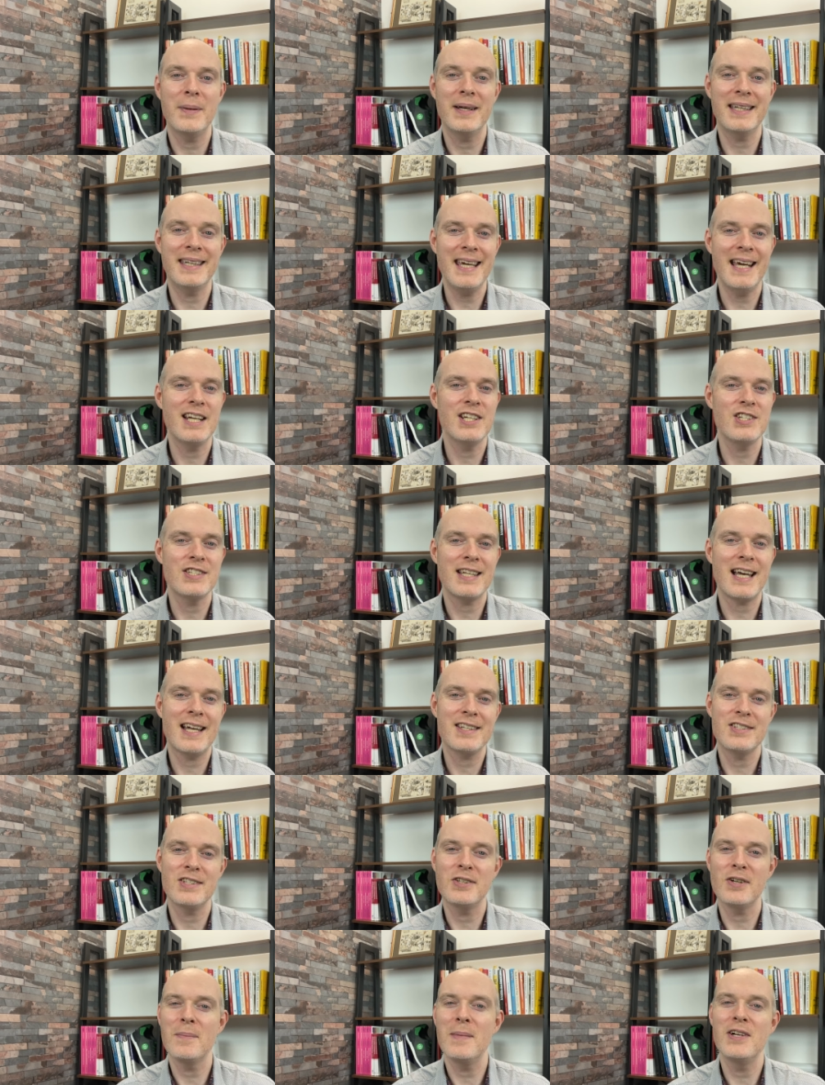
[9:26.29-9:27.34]
But again, it just
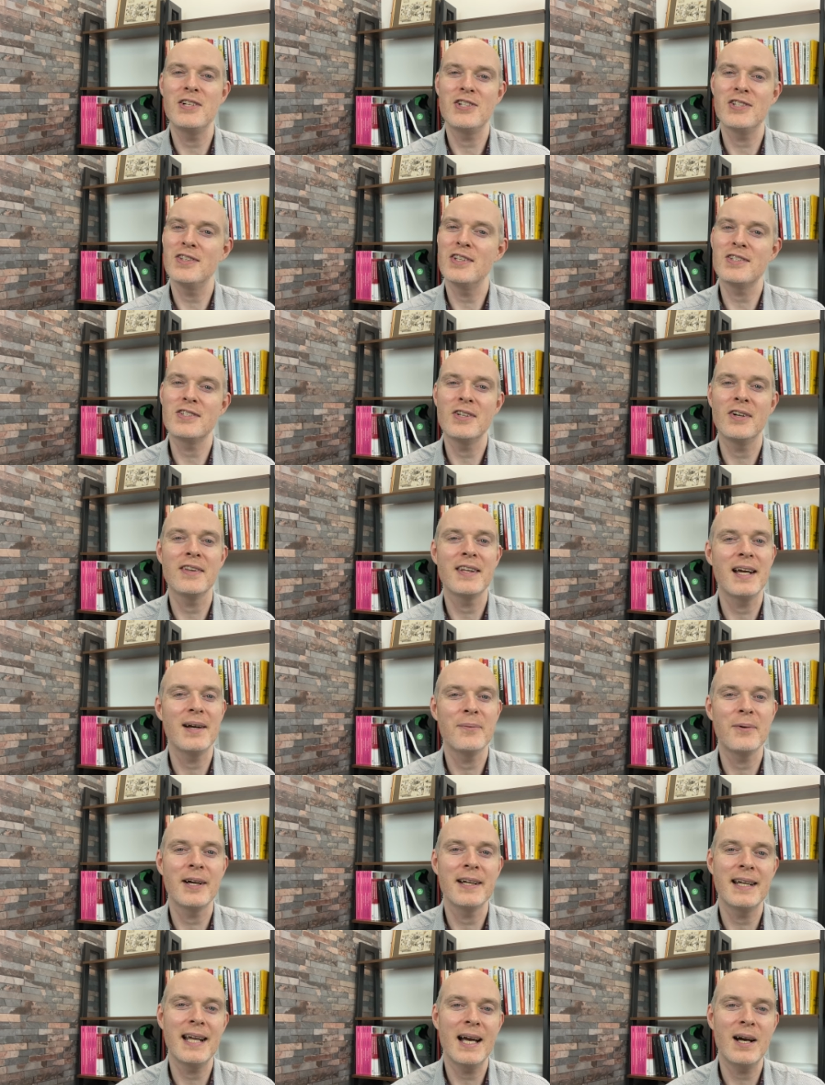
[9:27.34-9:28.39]
adds a dimension that's not there
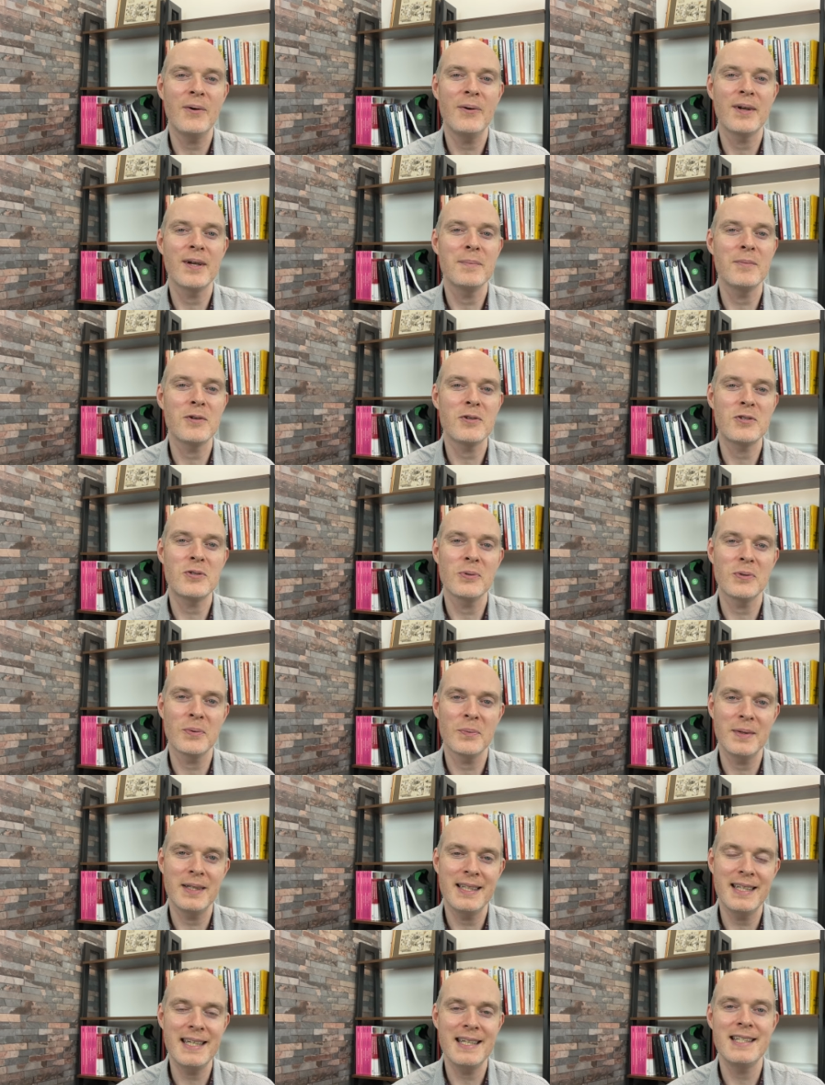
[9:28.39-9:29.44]
right now, and I'm not sure that
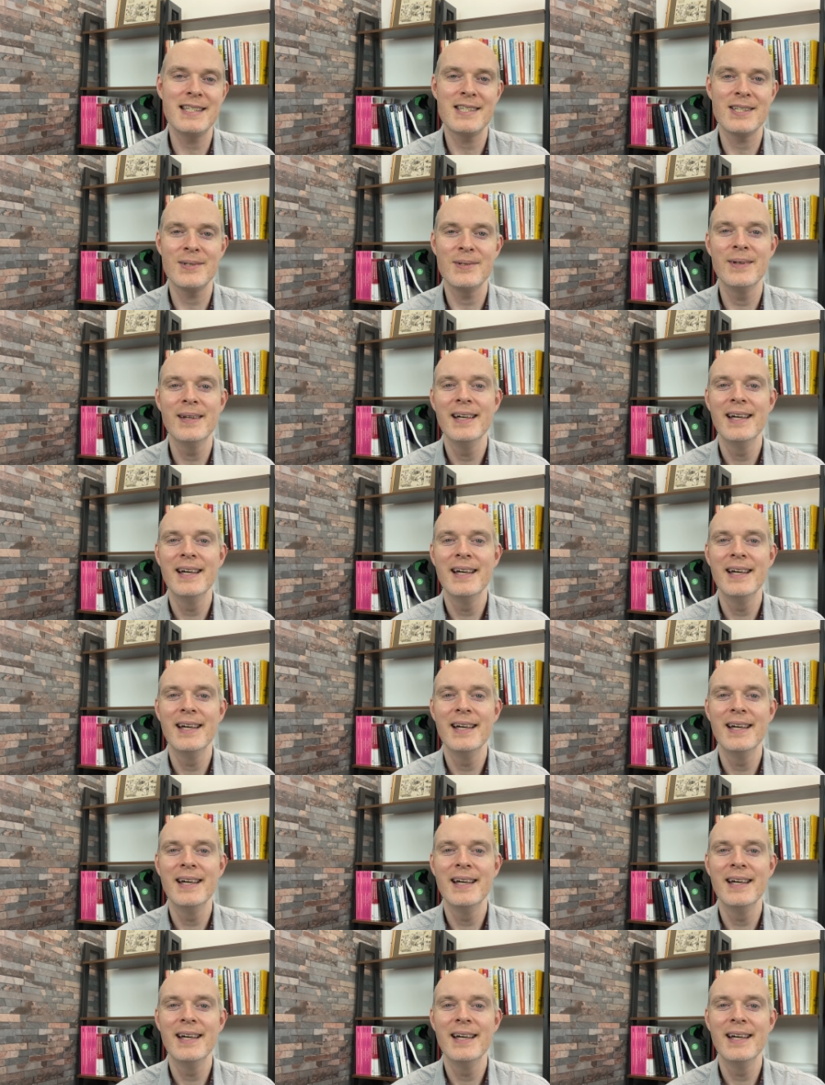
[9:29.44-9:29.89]
we need to.